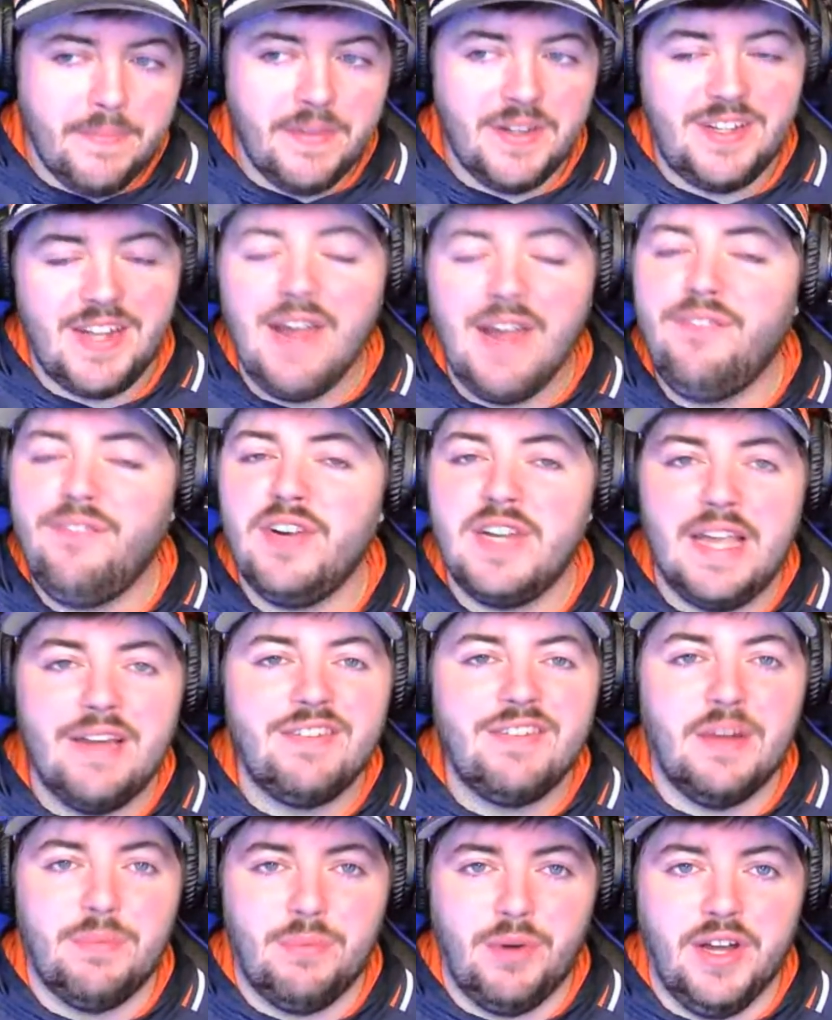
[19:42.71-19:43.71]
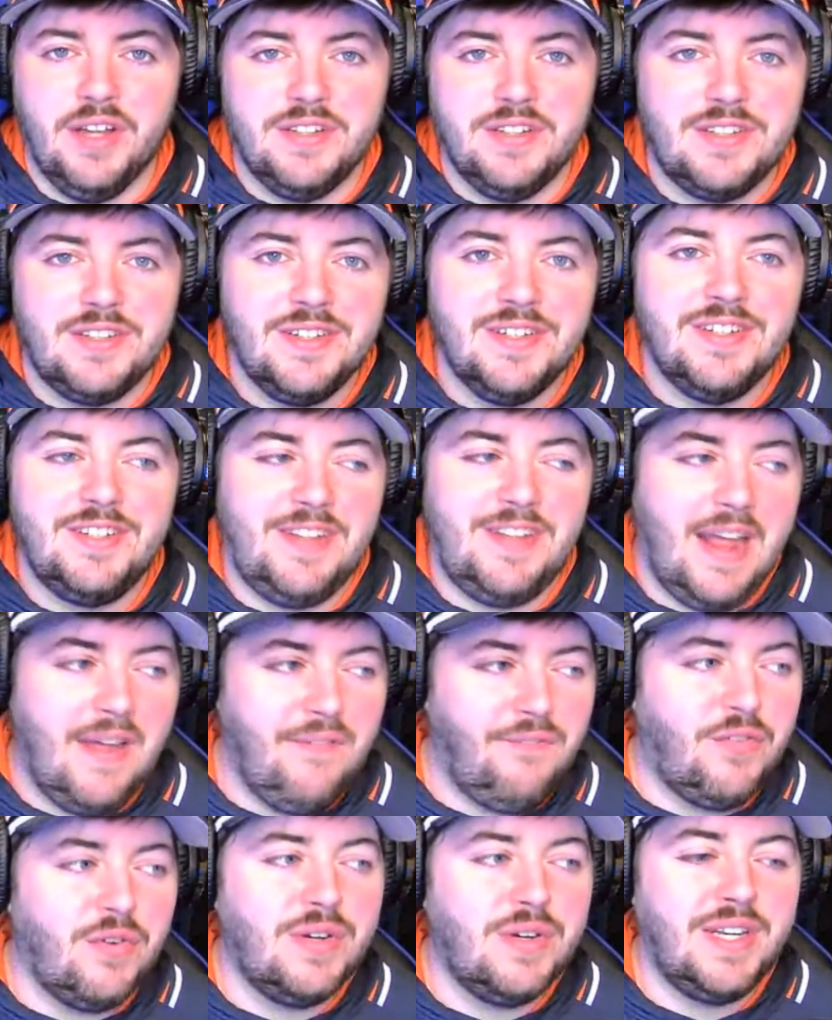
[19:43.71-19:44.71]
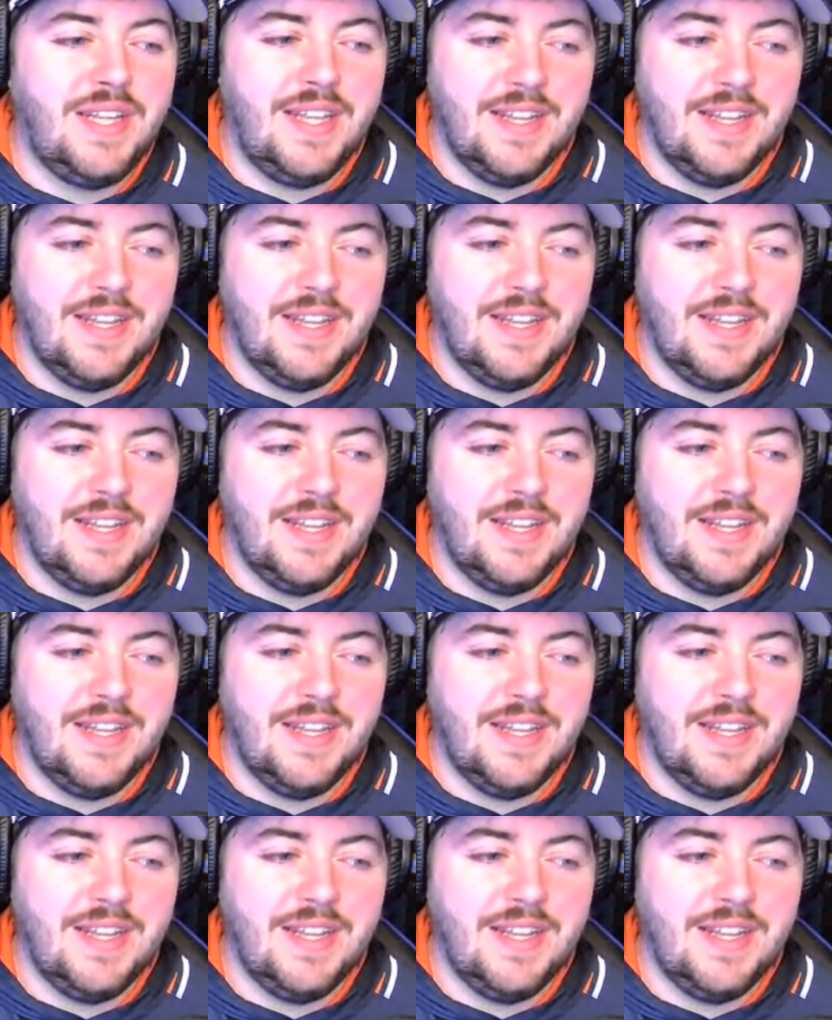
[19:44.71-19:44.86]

Sanford gives up runs. Sanford